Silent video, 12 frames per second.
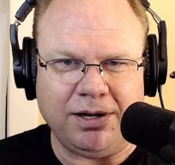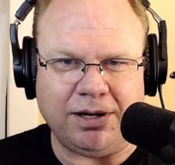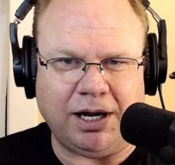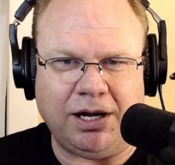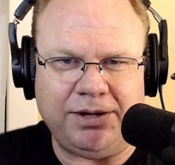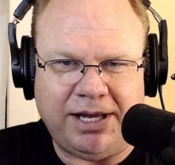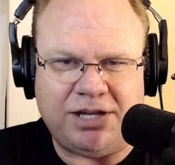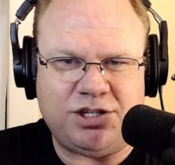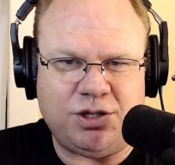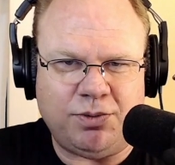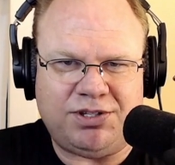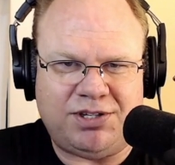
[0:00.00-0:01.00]
all they do
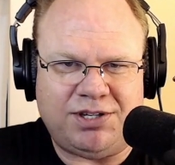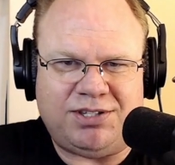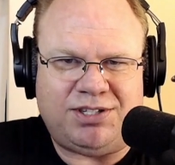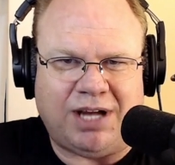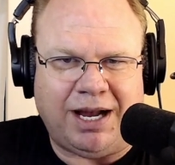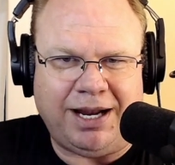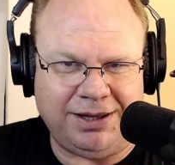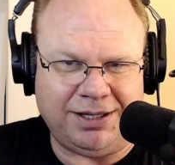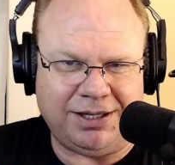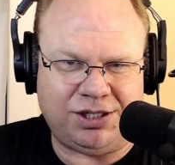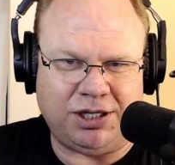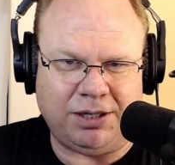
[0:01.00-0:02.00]
is design the
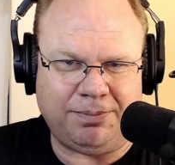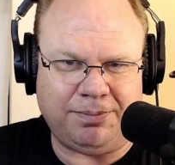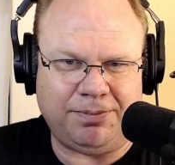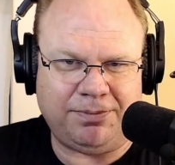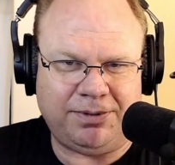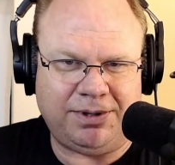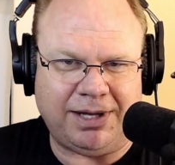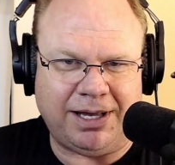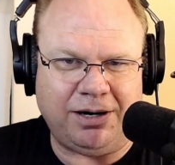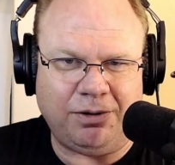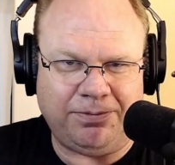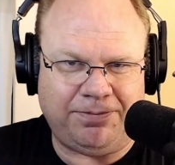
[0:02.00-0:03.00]
chip. They
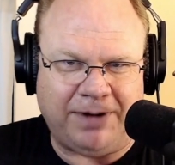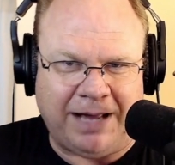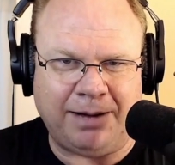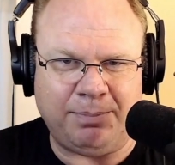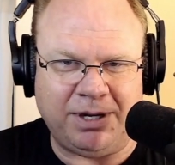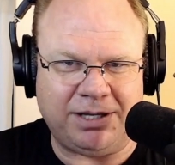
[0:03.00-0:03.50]
don't fab it.